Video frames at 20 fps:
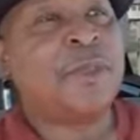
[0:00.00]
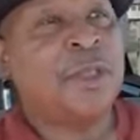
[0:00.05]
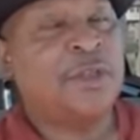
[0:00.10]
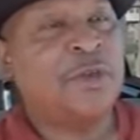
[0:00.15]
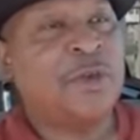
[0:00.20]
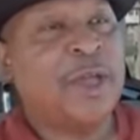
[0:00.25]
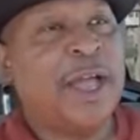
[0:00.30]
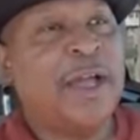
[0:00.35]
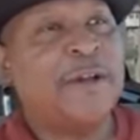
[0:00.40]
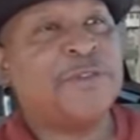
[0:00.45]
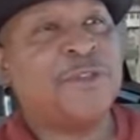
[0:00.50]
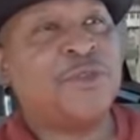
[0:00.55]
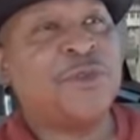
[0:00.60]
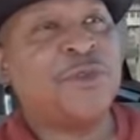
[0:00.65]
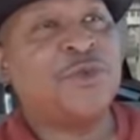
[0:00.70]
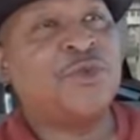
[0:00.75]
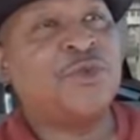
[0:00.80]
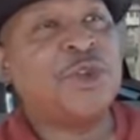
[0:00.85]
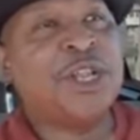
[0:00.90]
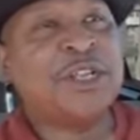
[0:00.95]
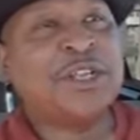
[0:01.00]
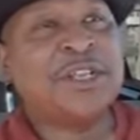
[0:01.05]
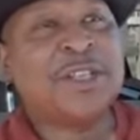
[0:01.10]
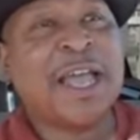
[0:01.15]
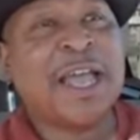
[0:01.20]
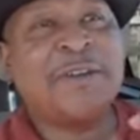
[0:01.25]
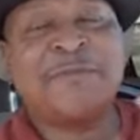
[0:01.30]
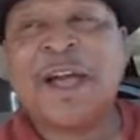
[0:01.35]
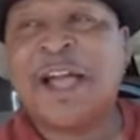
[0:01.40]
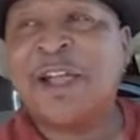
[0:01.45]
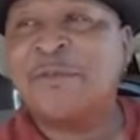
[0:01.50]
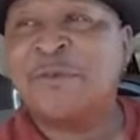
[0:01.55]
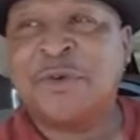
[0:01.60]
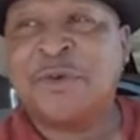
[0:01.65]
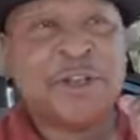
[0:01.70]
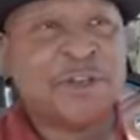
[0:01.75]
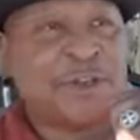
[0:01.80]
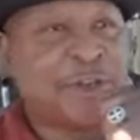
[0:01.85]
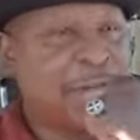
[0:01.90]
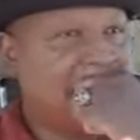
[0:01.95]
You have to reach that
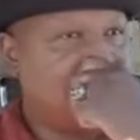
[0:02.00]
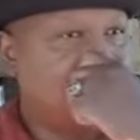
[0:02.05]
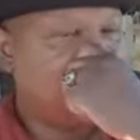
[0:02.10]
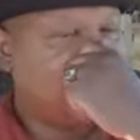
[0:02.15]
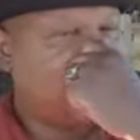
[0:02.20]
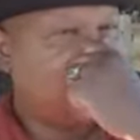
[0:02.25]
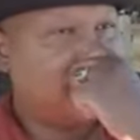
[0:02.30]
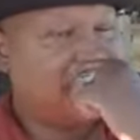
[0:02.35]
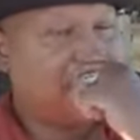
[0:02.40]
vibration.